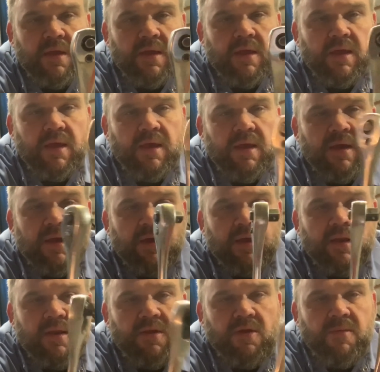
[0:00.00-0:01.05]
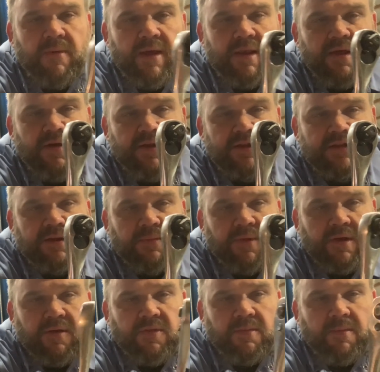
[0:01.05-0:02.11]
And you may notice
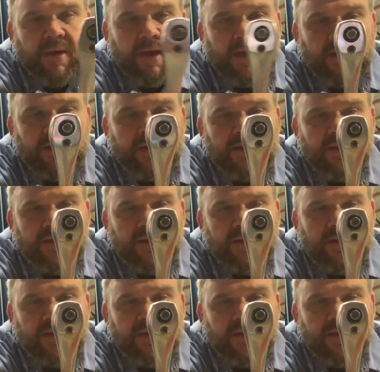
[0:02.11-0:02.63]
something on the back.